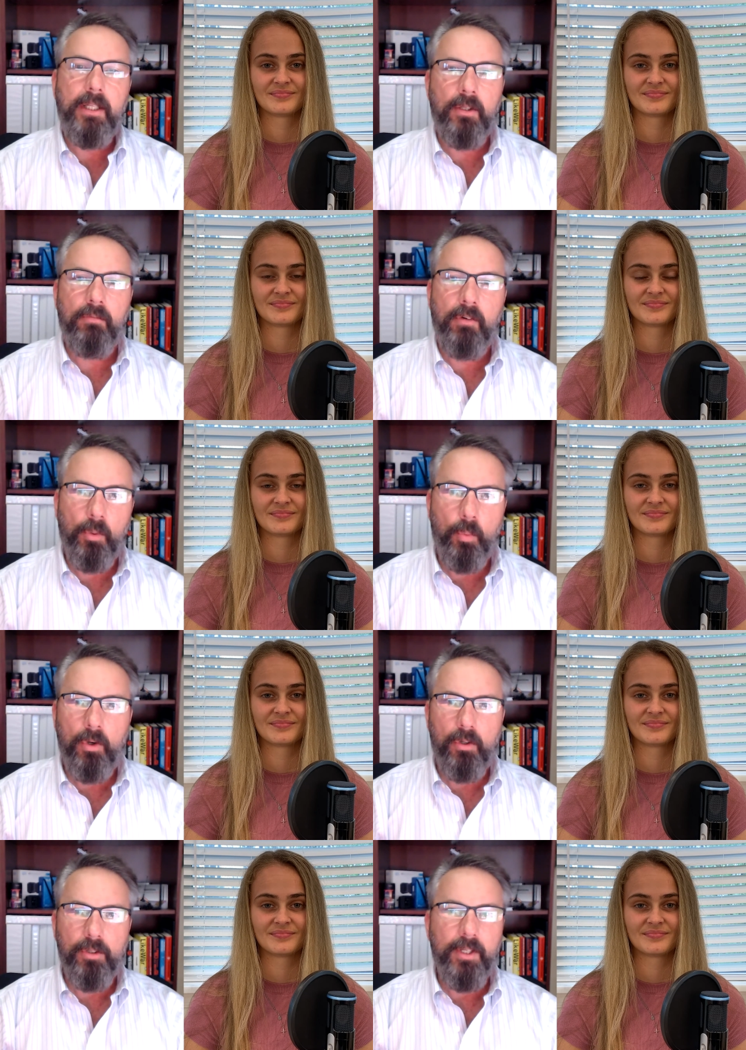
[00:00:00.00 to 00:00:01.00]
Speaker 1: in the real
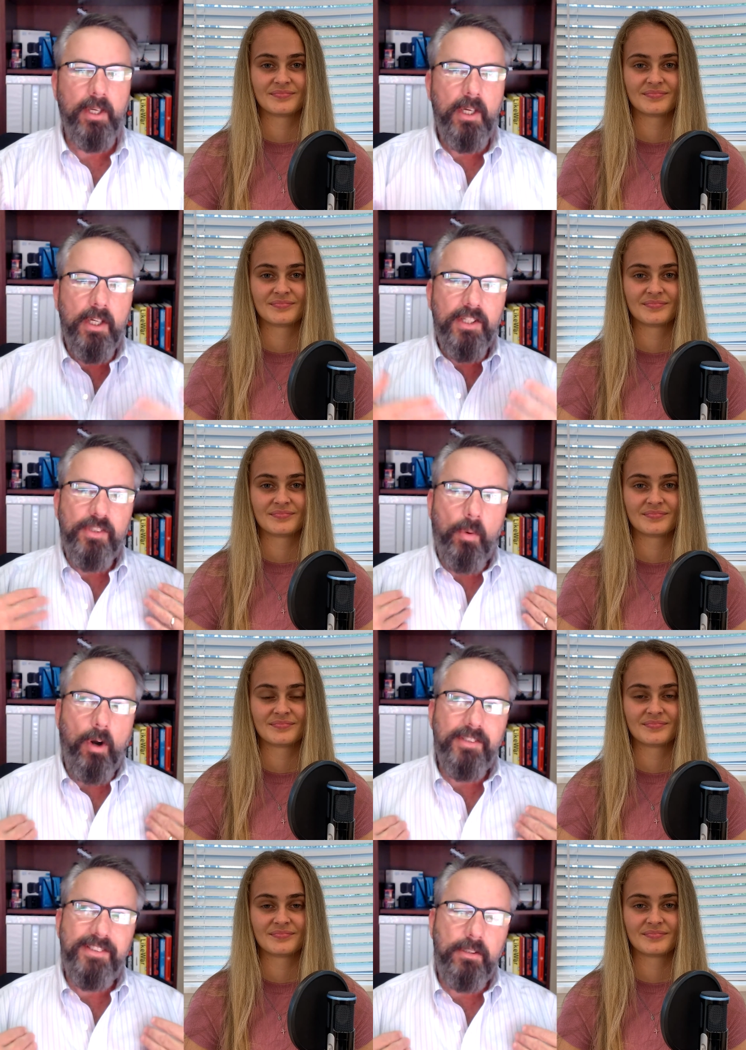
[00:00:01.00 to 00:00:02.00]
world. So our
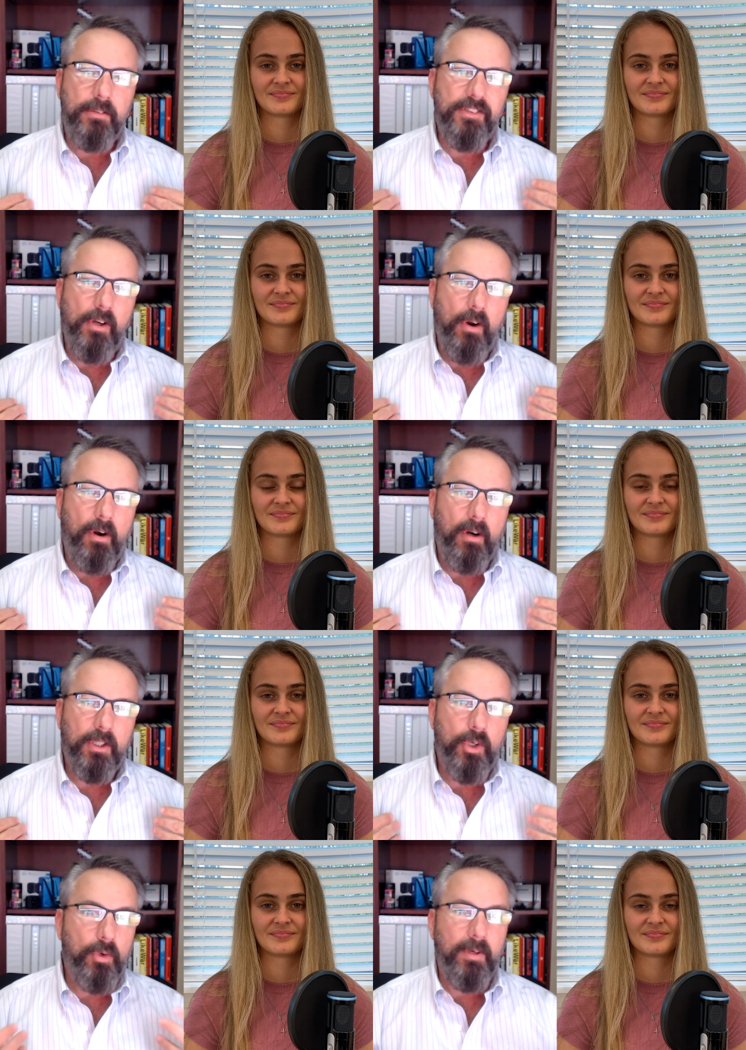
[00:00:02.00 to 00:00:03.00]
students are
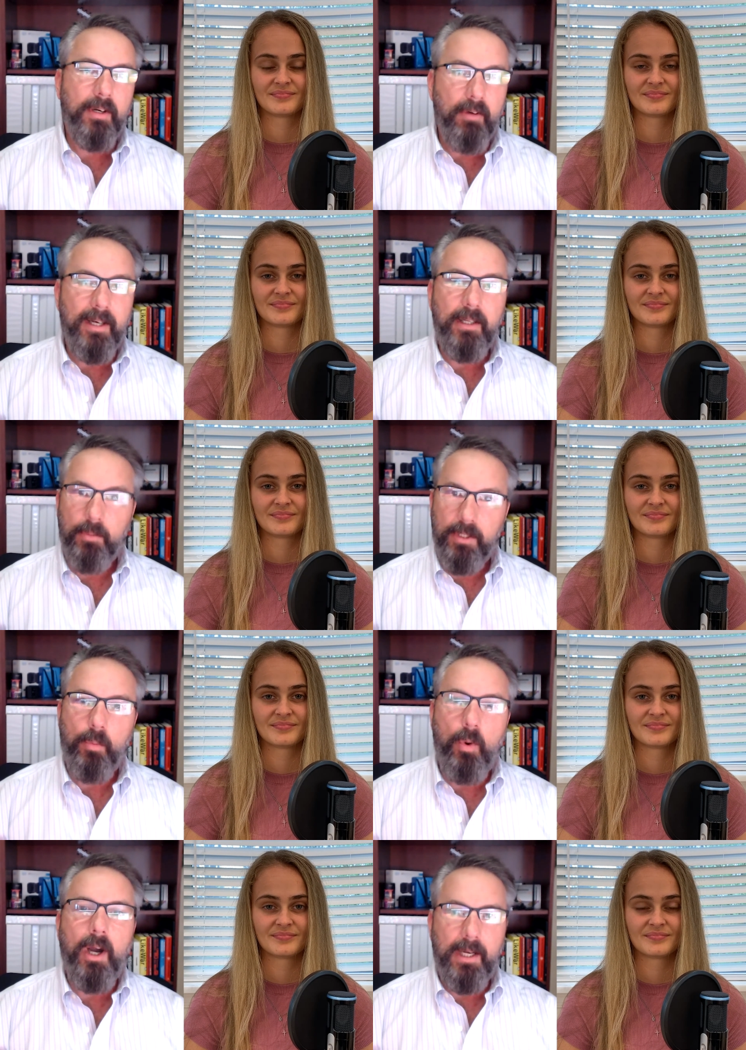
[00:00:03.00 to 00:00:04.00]
career ready when they
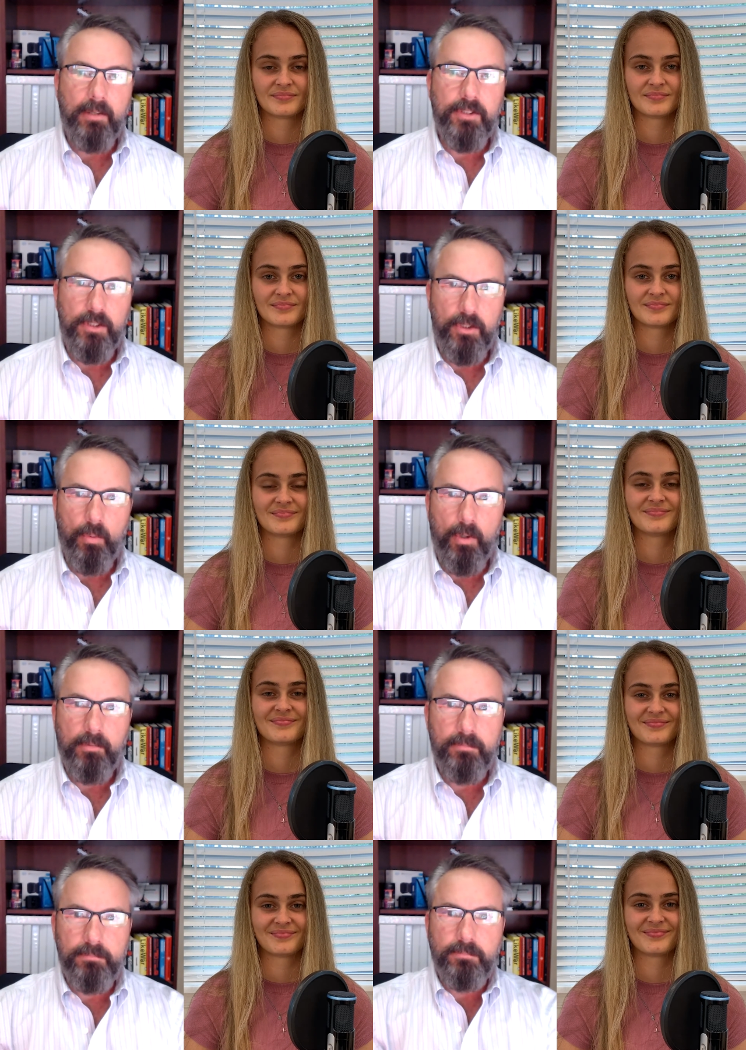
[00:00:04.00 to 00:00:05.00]
walk out the door.
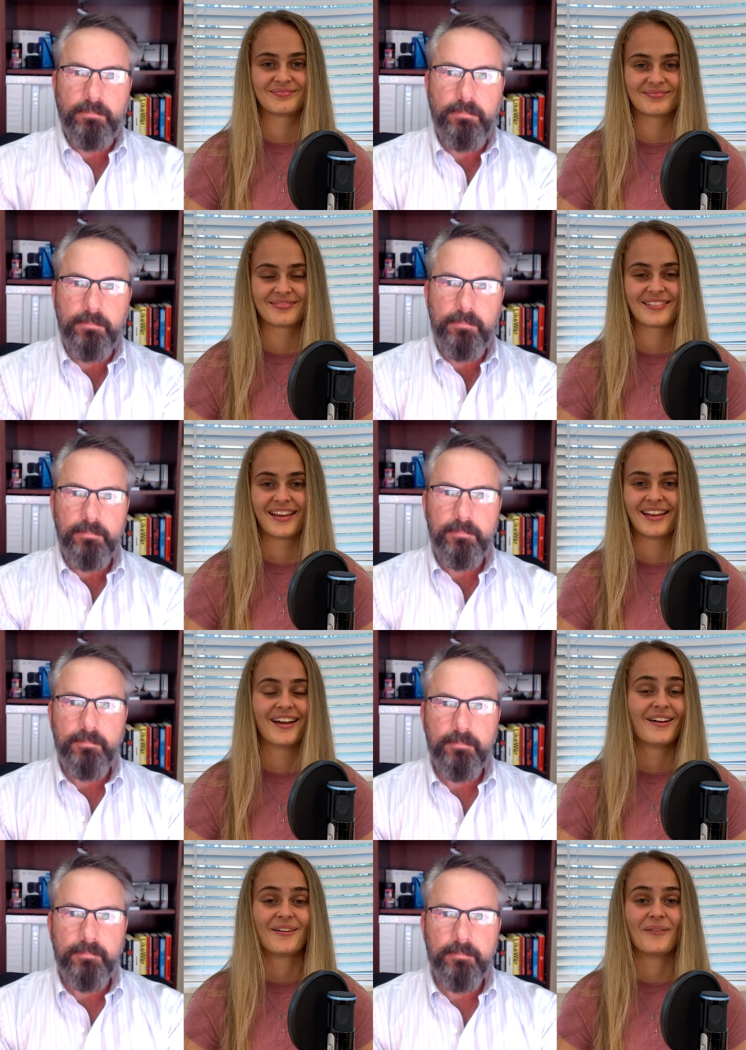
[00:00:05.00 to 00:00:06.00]

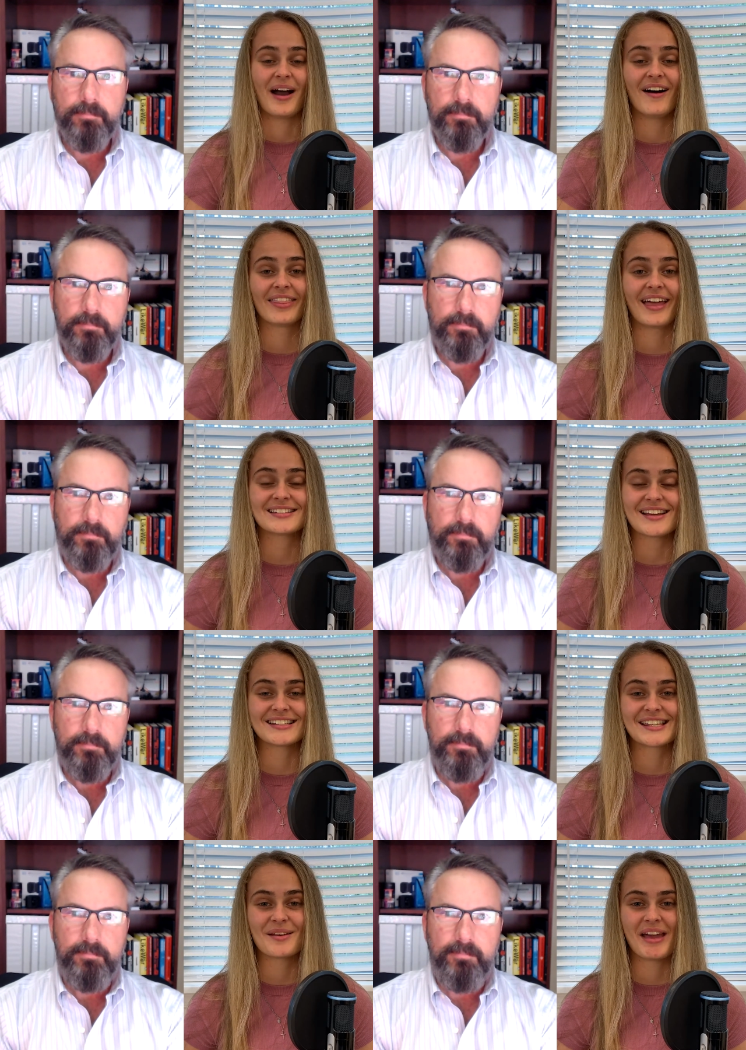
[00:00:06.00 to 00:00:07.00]
Speaker 2: Wow, that's
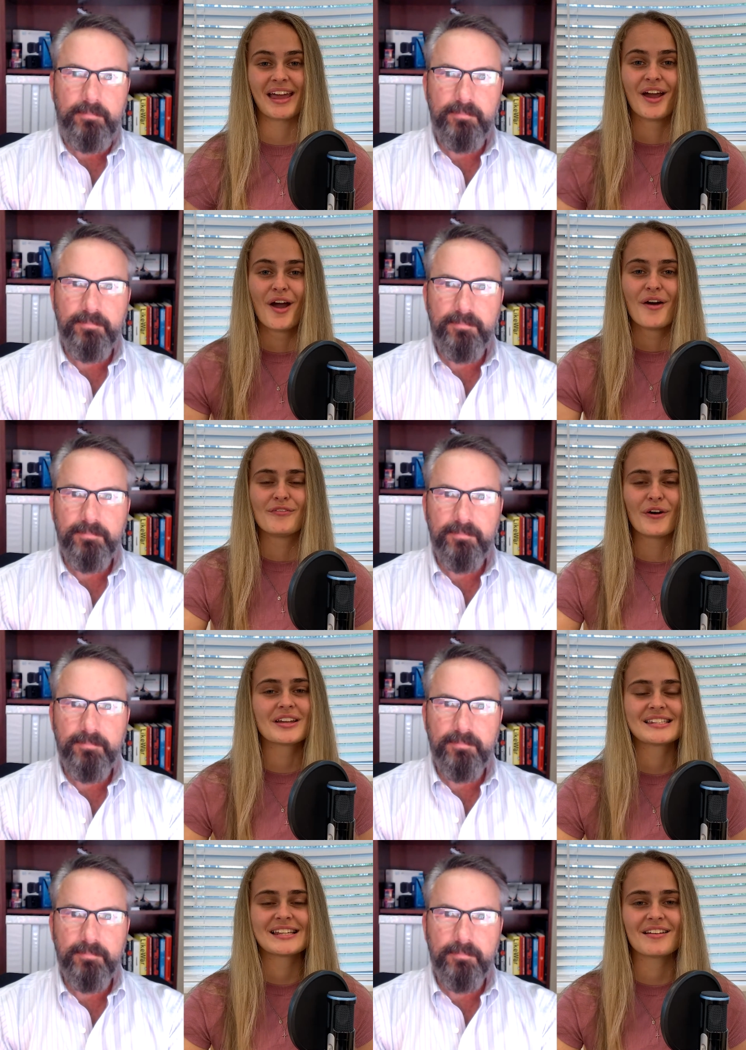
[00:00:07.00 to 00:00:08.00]
awesome. And
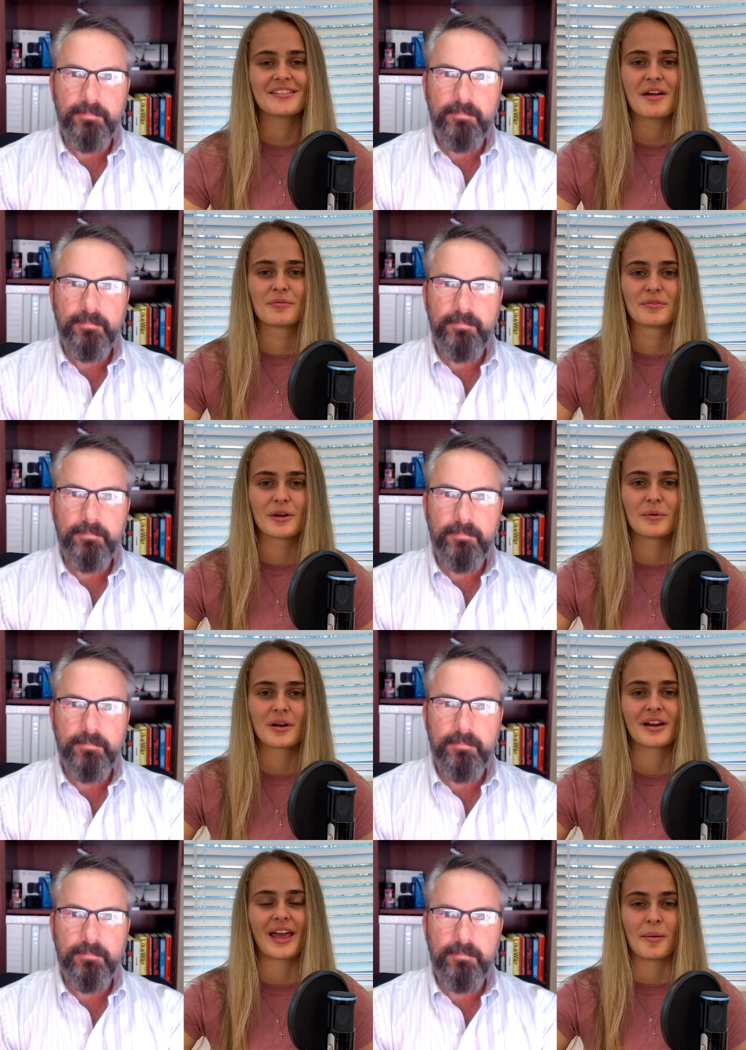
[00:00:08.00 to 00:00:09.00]
focusing on that real world
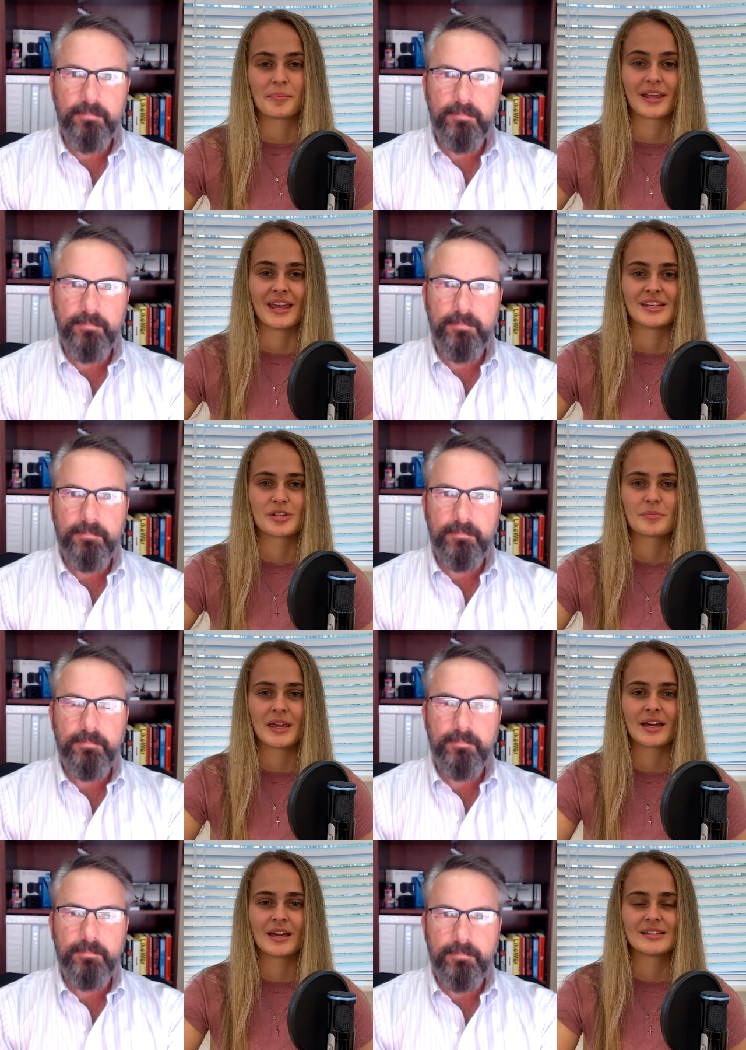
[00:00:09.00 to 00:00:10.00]
application
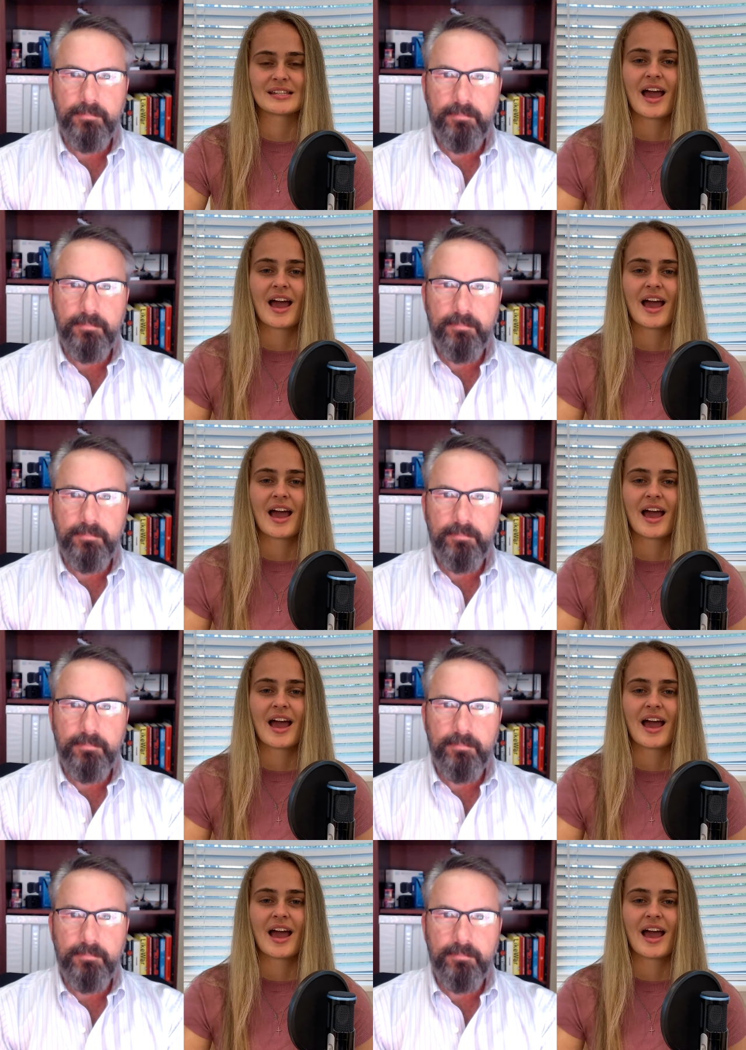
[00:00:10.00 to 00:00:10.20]
because